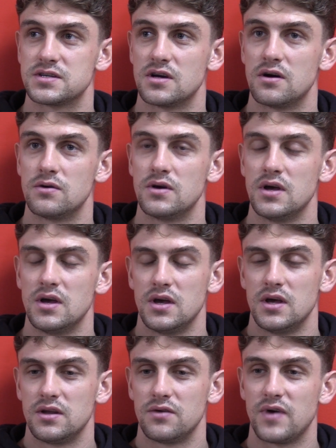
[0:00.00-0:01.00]
So
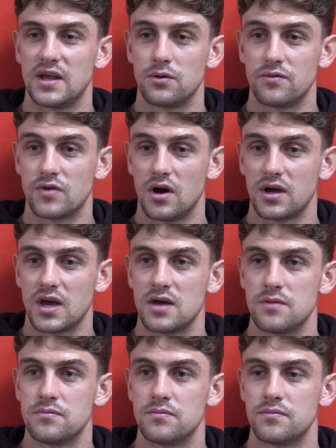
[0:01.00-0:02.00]
the fact that we've got a
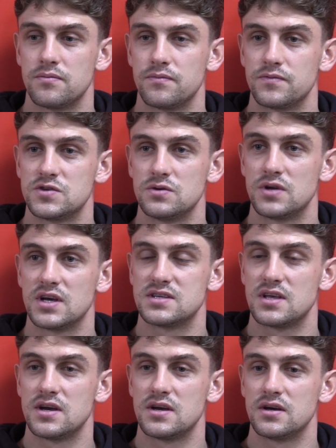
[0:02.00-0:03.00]
game 2
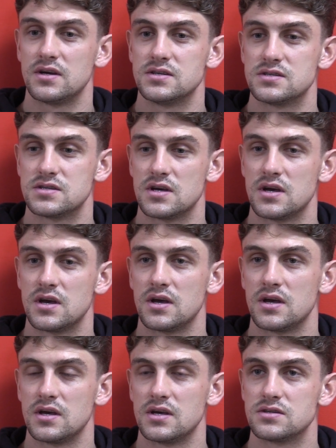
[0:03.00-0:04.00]
days later is
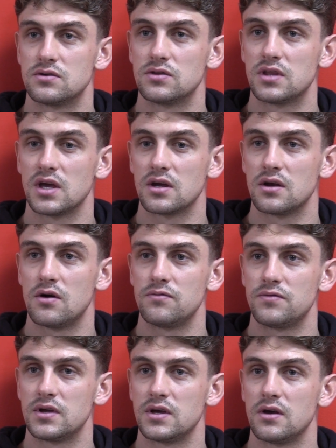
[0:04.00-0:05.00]
a good thing, and
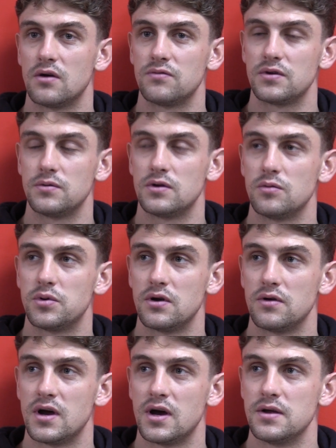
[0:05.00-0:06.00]
hopefully we do
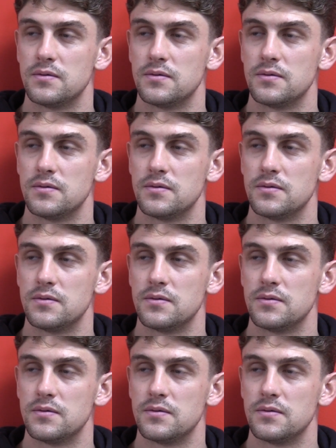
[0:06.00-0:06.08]
put it right.